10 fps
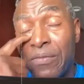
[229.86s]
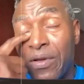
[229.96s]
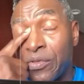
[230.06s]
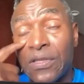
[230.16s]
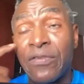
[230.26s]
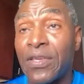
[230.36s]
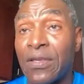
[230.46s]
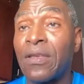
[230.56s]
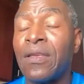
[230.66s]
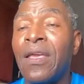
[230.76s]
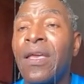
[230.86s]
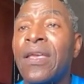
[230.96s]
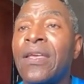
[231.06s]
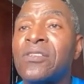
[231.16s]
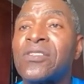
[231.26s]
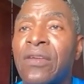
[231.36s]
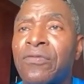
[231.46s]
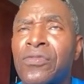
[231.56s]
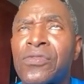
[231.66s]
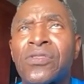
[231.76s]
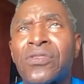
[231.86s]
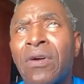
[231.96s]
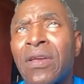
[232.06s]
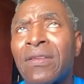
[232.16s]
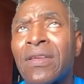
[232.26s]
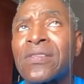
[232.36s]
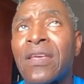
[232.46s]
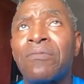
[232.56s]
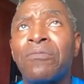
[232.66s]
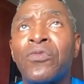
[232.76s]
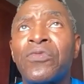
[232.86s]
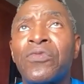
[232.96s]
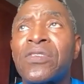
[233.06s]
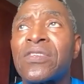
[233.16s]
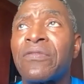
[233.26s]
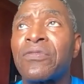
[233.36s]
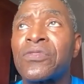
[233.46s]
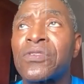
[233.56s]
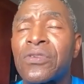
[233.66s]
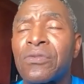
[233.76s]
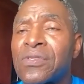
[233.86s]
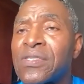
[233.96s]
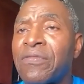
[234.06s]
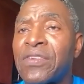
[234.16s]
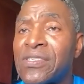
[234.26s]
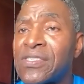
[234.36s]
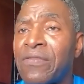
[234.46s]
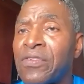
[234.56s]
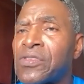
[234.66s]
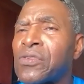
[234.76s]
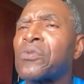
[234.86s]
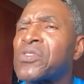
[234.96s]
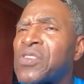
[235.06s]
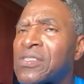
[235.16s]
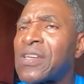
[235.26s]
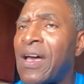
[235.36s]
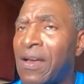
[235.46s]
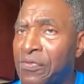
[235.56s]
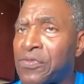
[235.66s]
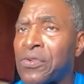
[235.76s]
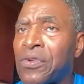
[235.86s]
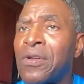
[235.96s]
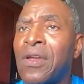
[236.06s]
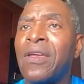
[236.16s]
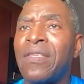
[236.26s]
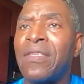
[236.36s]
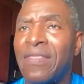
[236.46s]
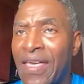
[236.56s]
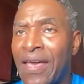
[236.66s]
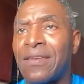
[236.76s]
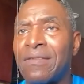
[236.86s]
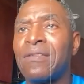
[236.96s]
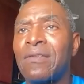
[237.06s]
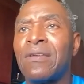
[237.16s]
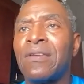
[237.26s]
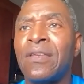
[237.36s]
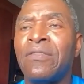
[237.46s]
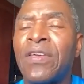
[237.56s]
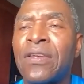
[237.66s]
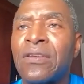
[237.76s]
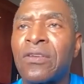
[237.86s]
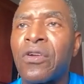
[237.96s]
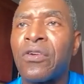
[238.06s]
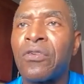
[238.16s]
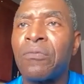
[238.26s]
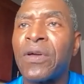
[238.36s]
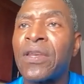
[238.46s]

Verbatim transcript: I was living in San Francisco. I guess I had moved to San Francisco in 77, so it's just after that event had occurred. But